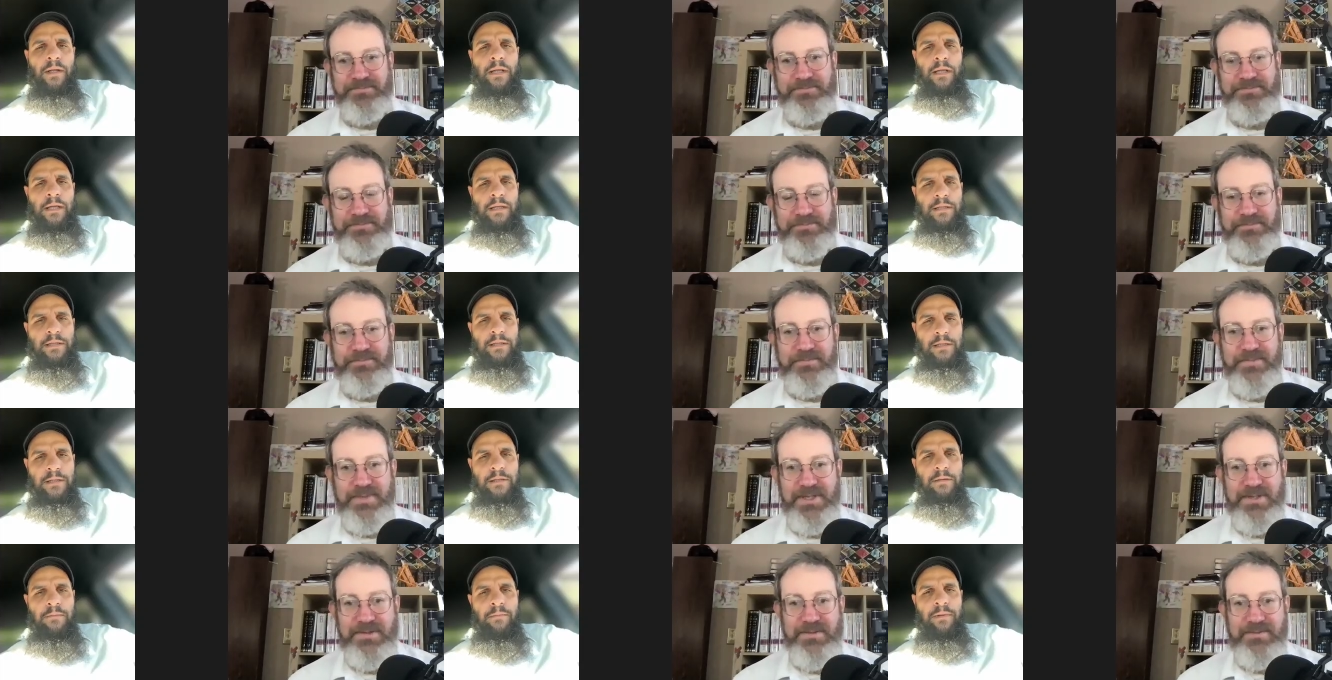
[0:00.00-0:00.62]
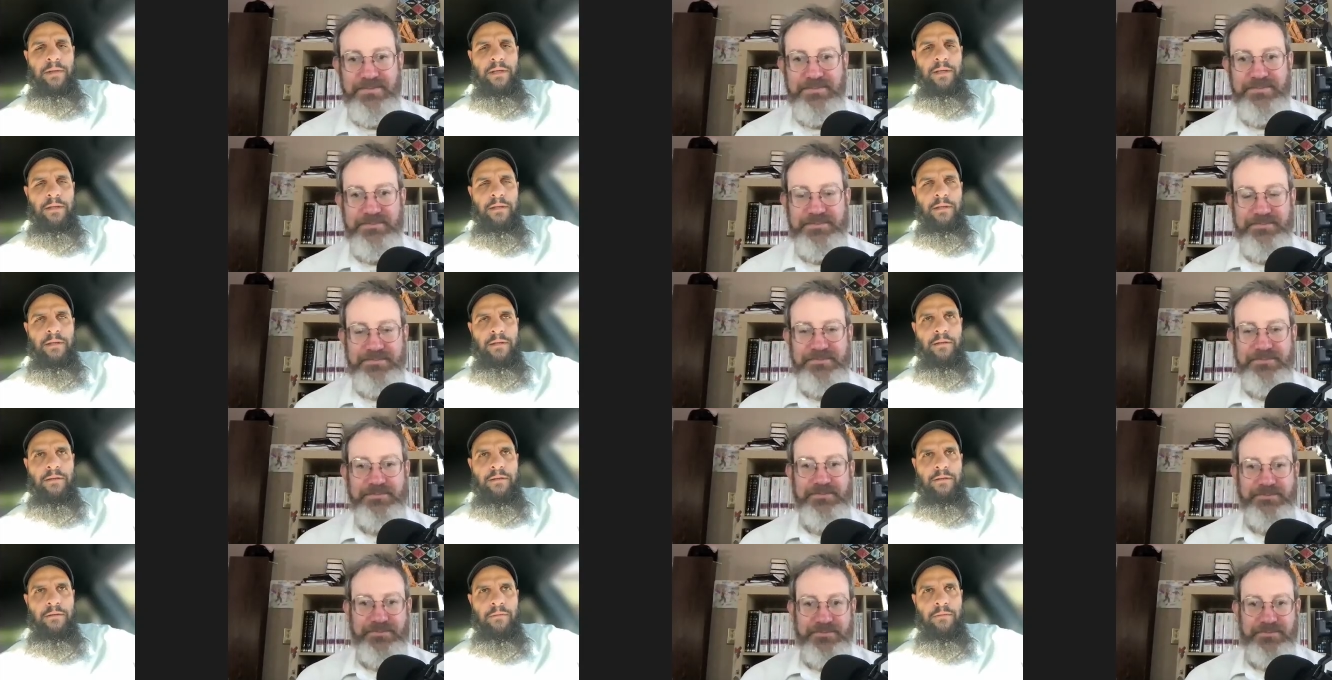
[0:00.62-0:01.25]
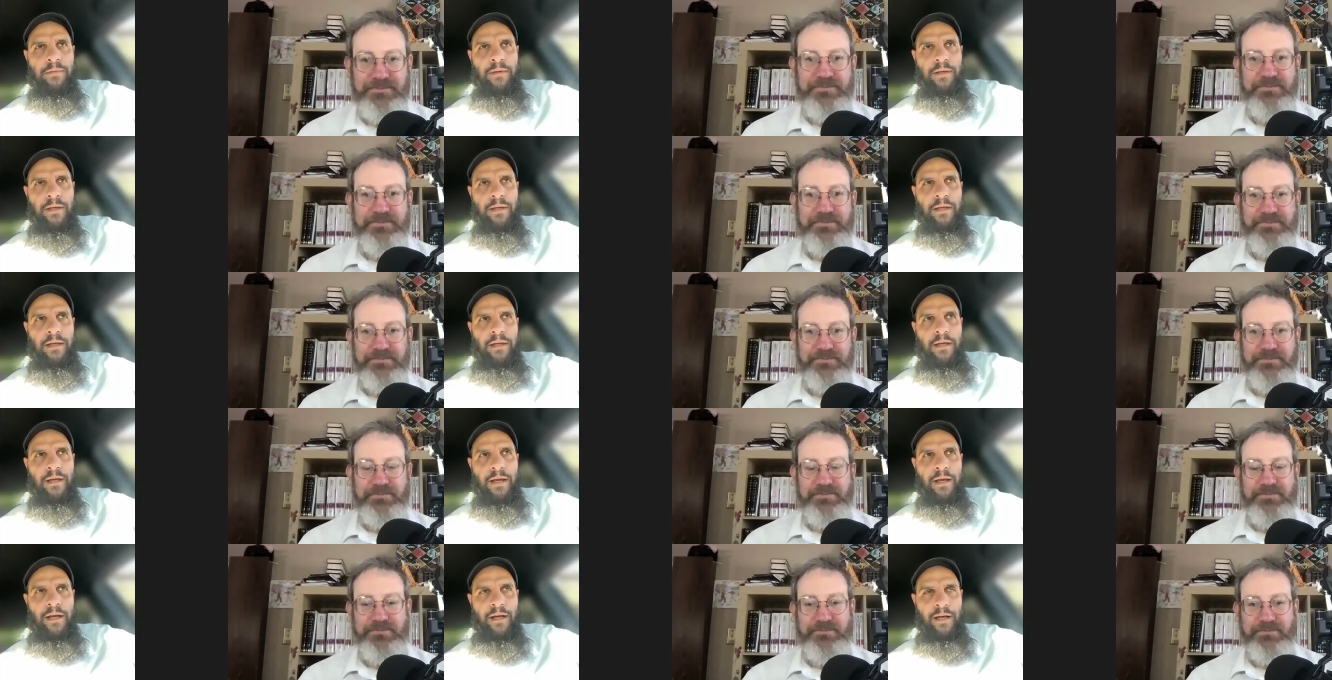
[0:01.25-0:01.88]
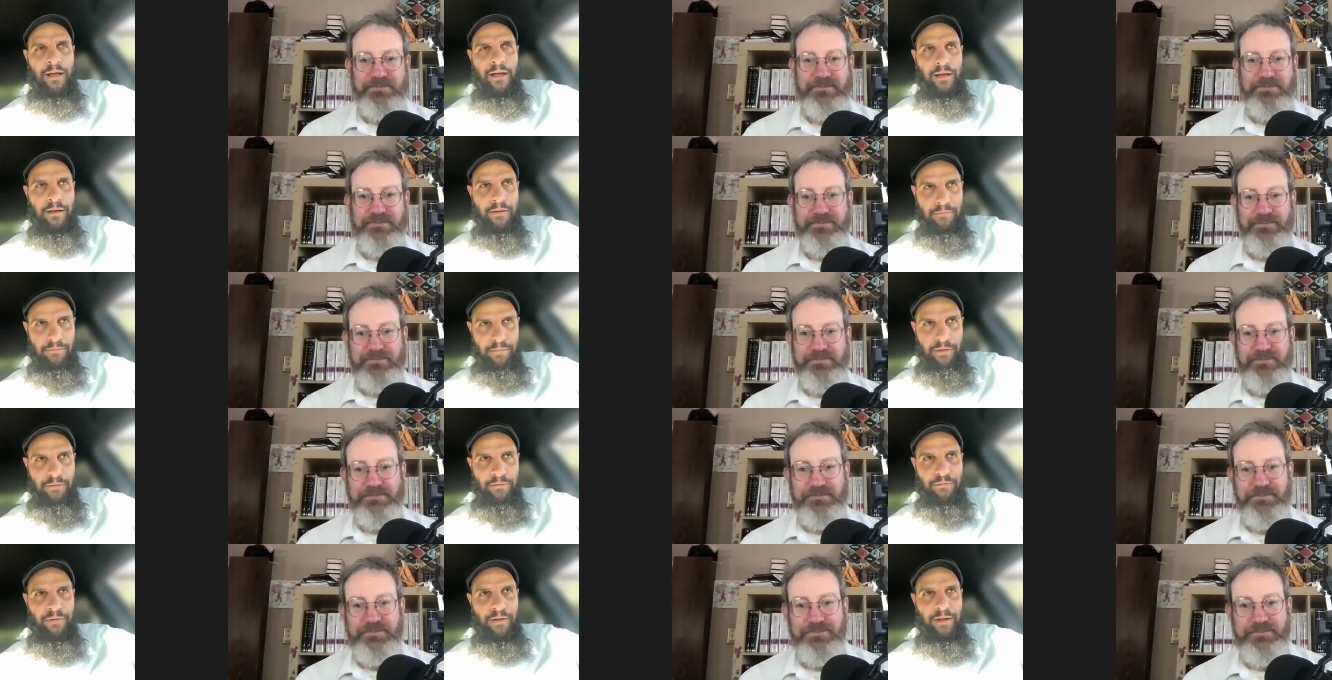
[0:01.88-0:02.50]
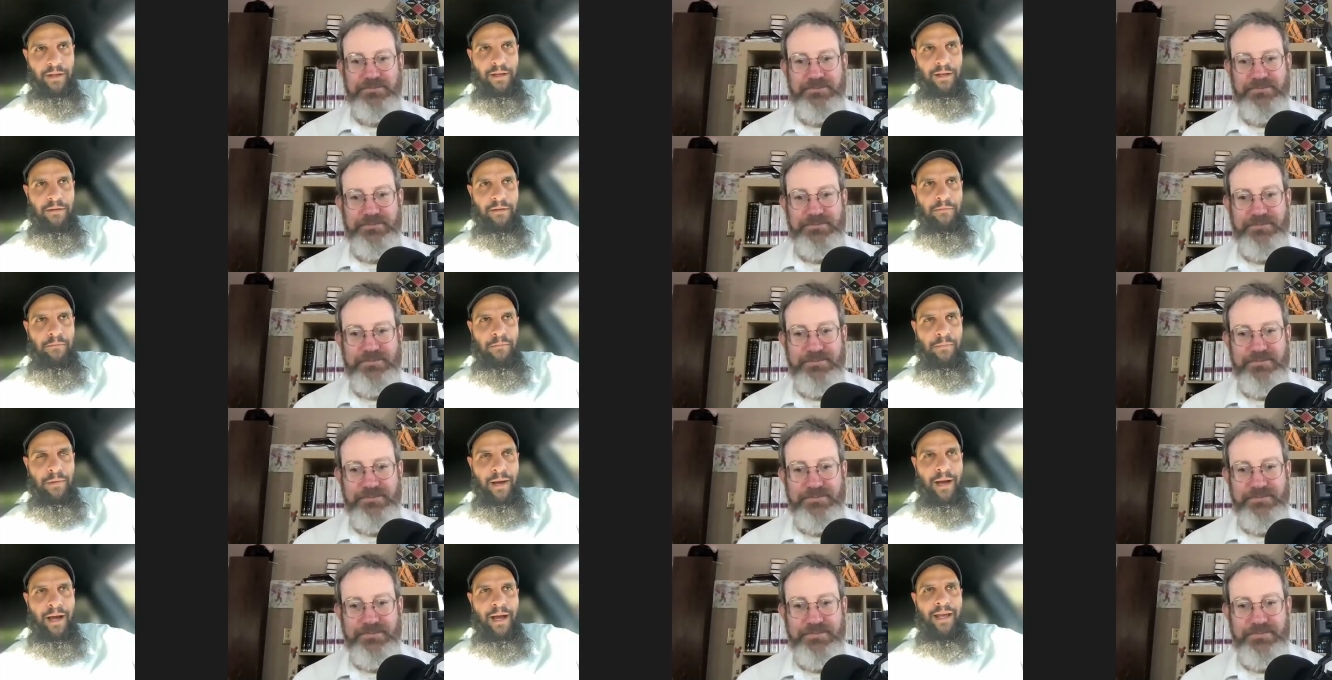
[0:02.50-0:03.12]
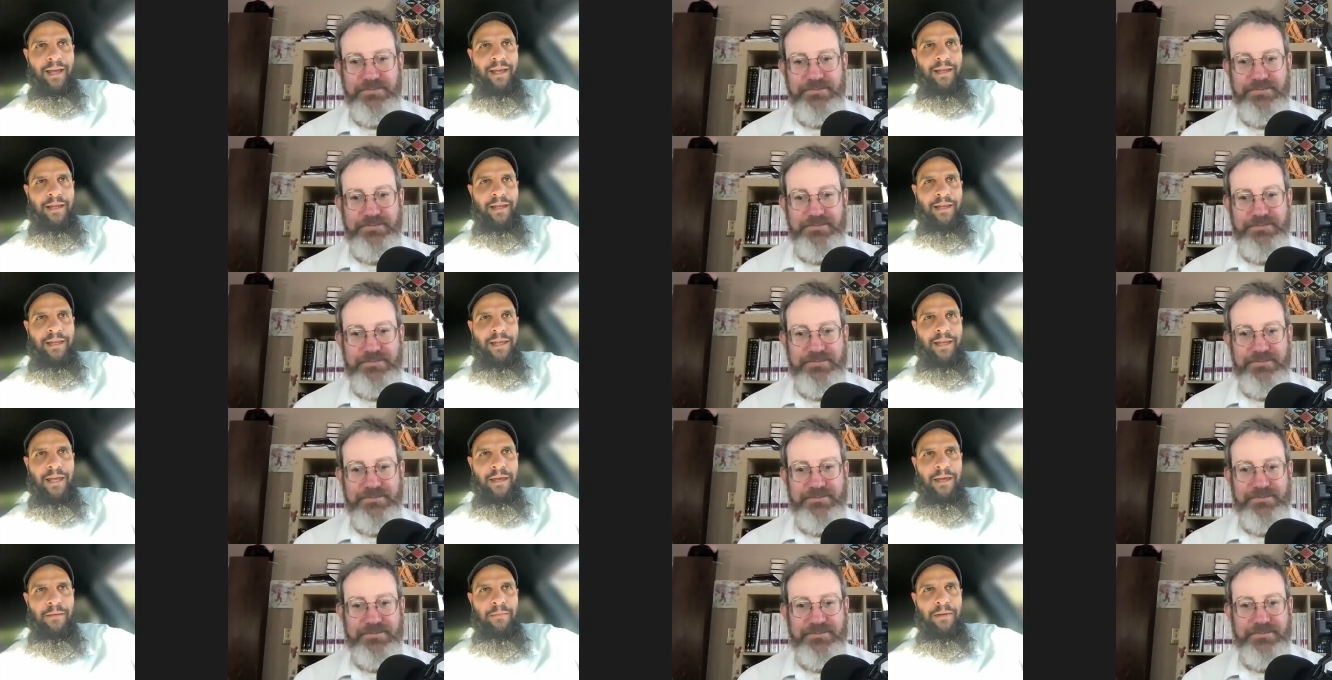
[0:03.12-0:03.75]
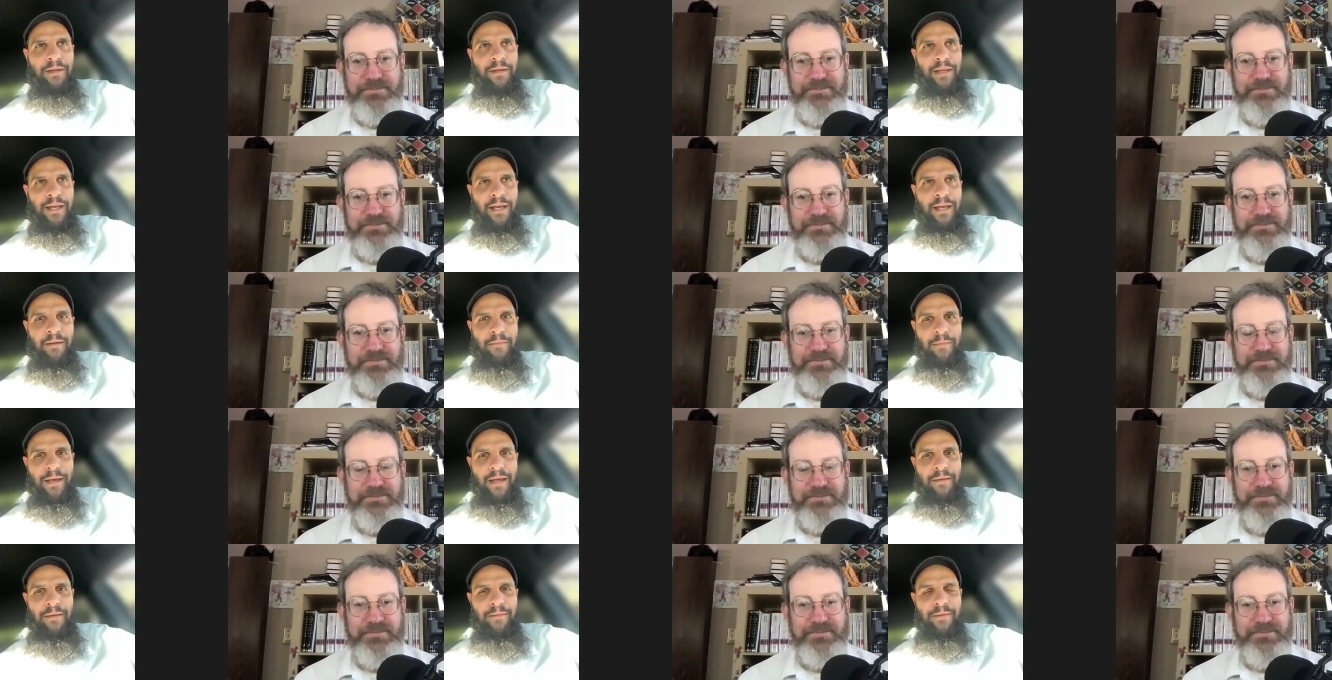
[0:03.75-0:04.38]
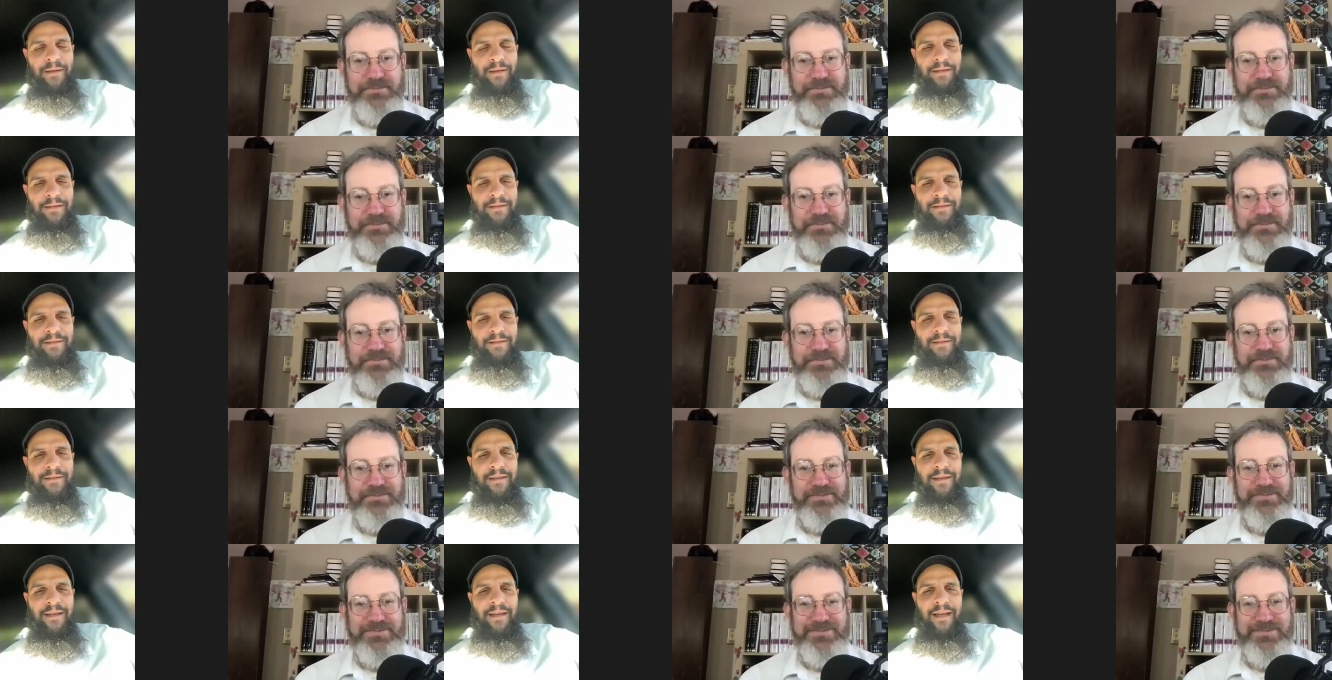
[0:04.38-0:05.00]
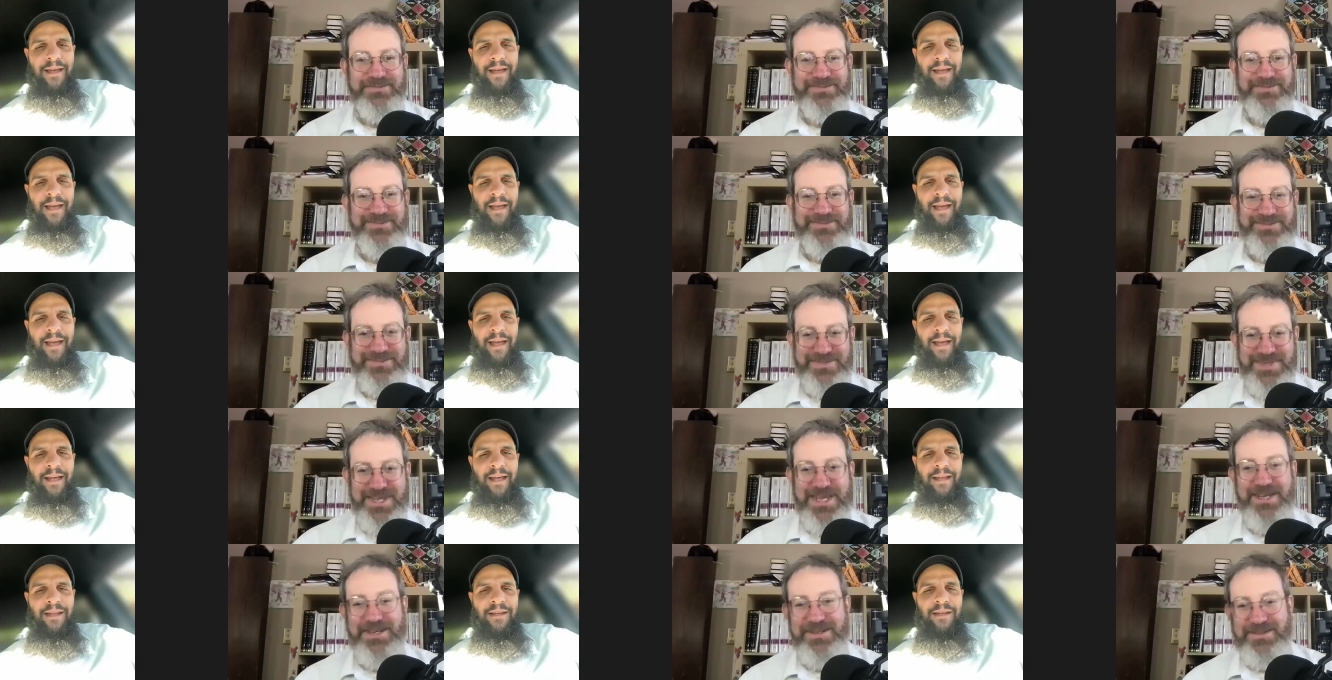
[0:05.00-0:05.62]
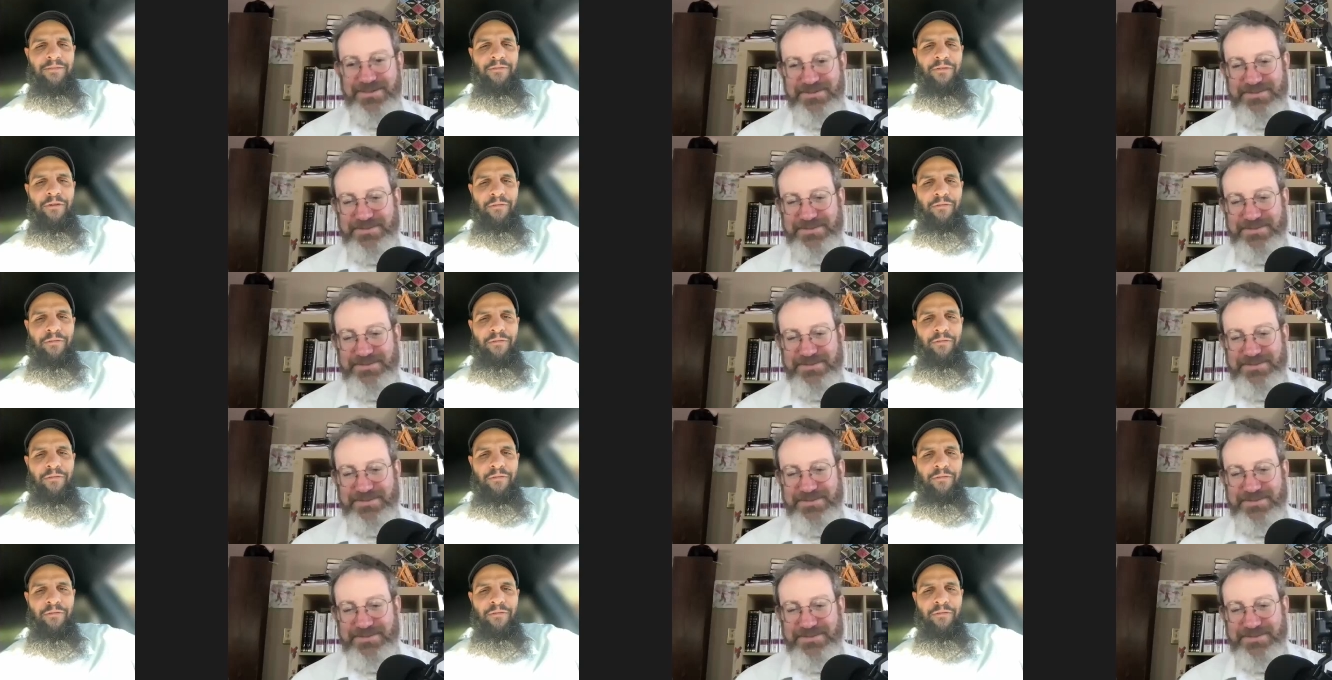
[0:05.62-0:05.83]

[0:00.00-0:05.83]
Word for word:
Speaker 1: it's to be to be uh, defeated by keeping the commandments and yeah.